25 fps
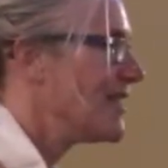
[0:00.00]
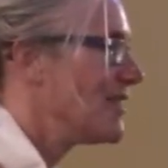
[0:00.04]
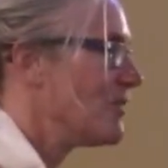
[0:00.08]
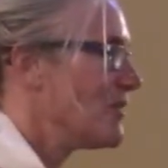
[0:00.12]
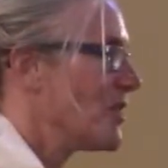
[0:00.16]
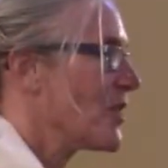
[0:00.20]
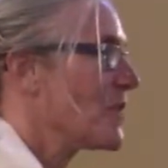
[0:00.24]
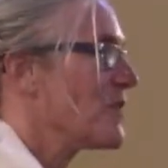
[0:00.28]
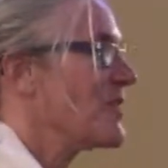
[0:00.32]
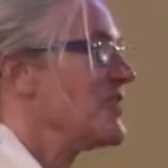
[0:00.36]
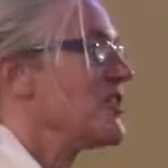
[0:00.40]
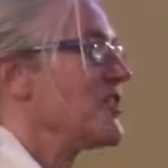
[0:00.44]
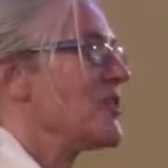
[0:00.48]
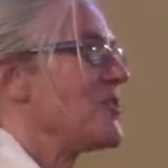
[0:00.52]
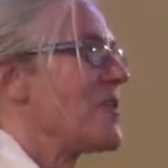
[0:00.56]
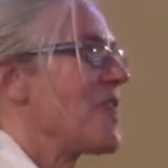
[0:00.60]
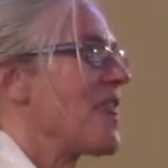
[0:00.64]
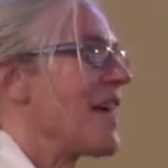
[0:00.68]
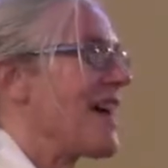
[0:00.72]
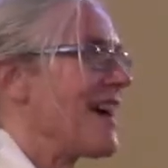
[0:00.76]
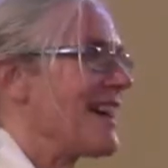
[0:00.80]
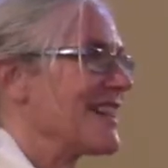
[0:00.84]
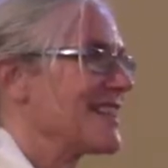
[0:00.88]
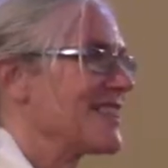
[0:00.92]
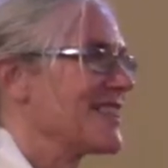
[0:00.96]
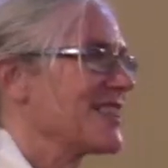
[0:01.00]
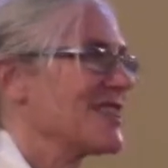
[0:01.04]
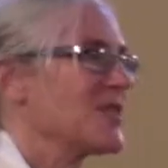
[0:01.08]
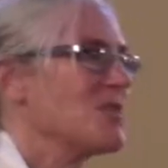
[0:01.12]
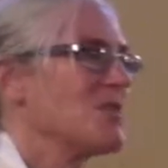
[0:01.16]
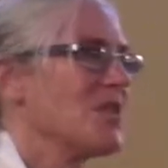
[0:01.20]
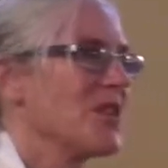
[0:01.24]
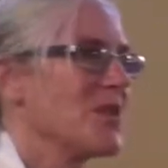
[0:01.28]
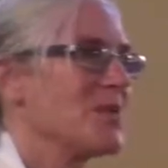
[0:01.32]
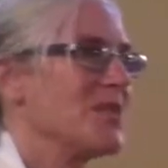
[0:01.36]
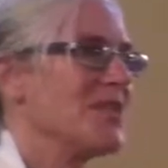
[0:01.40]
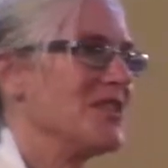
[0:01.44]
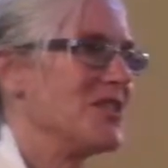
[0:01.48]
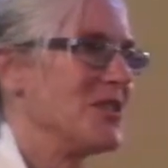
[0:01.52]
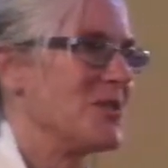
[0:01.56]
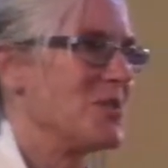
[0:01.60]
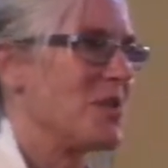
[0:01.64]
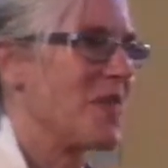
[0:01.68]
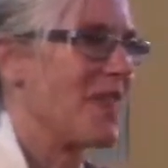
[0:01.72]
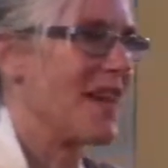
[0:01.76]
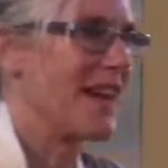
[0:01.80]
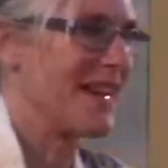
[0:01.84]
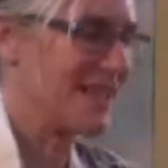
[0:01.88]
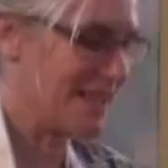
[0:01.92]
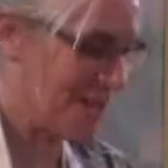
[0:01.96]
What do we do with
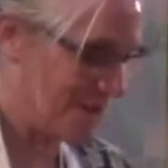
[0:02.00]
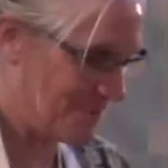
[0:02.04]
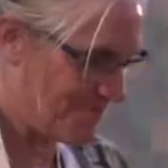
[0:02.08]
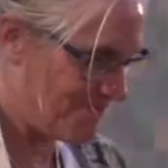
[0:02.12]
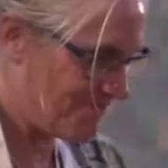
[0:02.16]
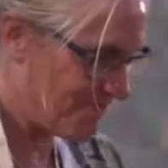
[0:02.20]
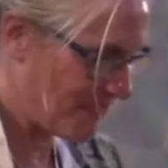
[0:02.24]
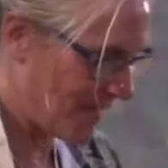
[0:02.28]
that?